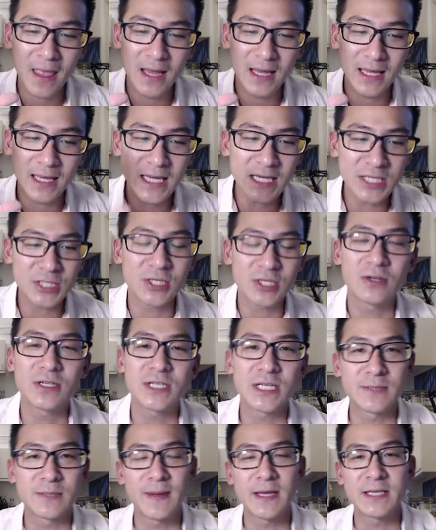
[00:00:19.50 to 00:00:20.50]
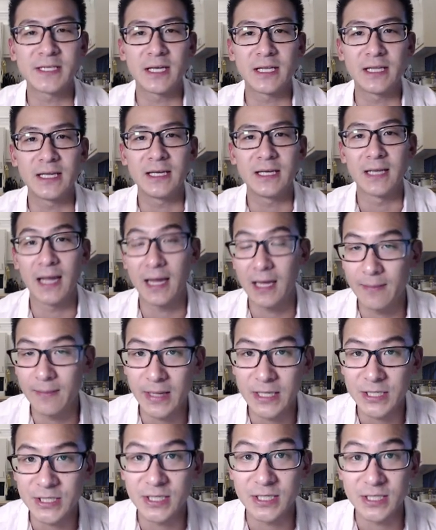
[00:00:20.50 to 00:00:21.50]
eSearch is basically, like I
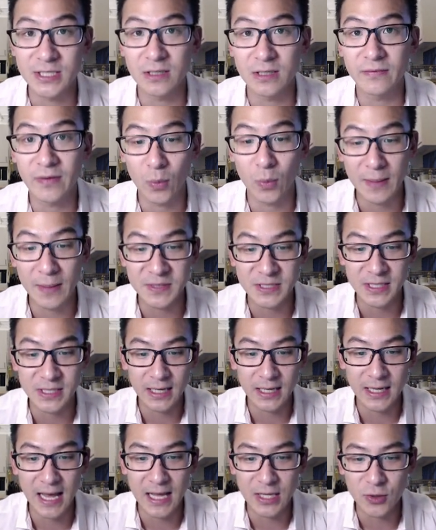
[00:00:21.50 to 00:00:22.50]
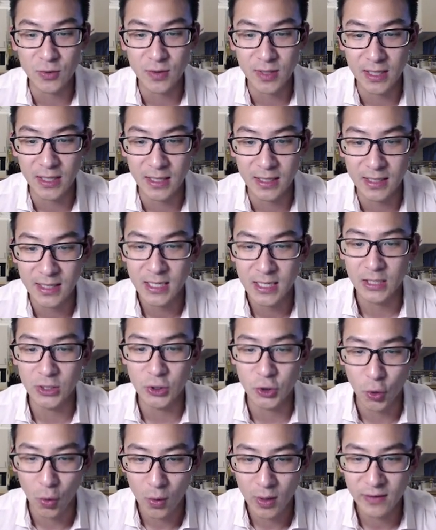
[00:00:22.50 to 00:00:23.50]
mentioned, a survey website, and you can
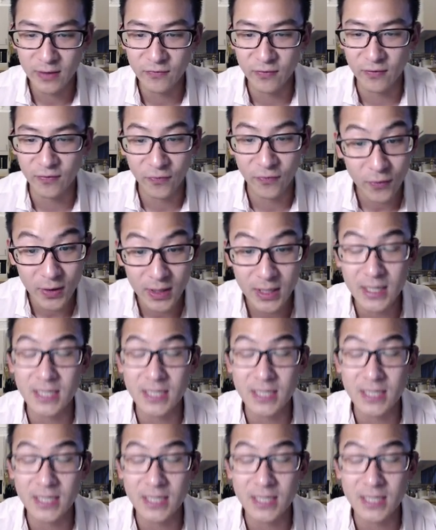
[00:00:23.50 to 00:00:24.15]
join for free.